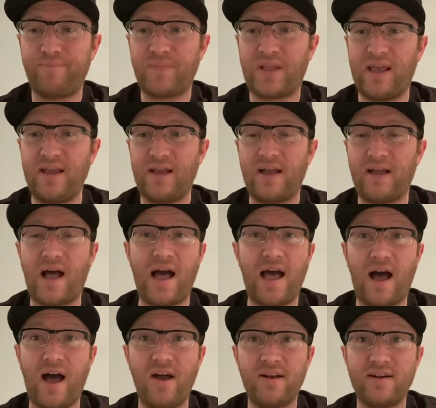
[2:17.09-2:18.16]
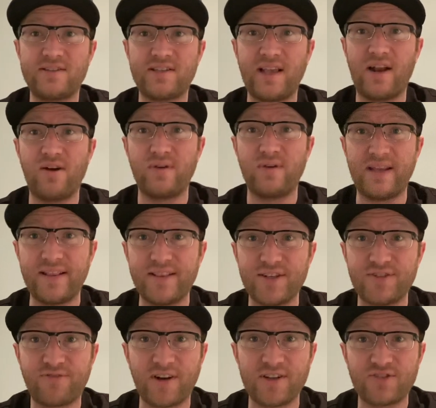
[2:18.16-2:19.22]
Okay, I honestly don't need
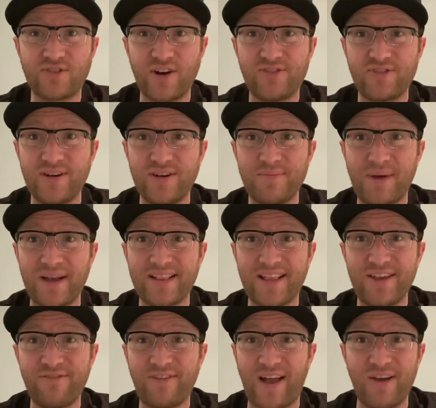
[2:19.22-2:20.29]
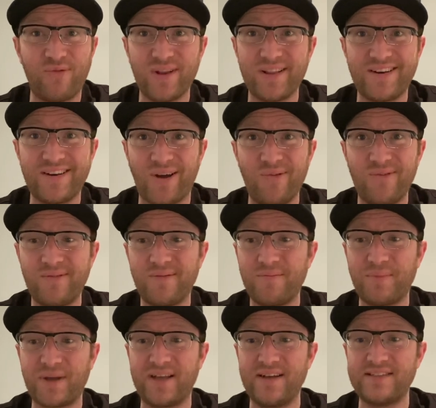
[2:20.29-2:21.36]
this frustration in my life. I really don't,
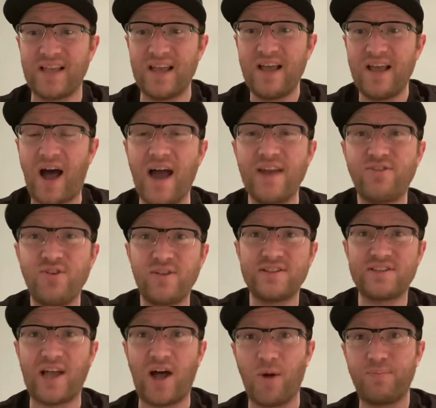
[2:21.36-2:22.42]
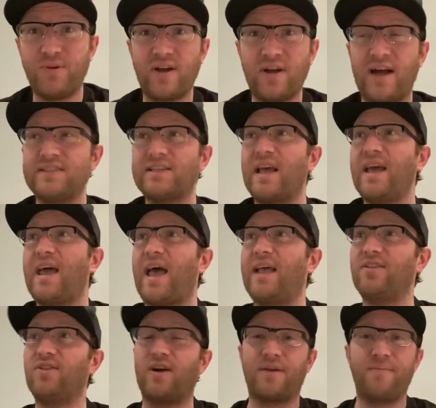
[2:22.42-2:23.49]
because I do this to help you guys.
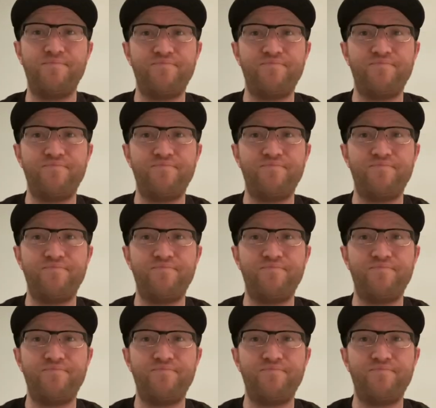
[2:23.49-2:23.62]
And look,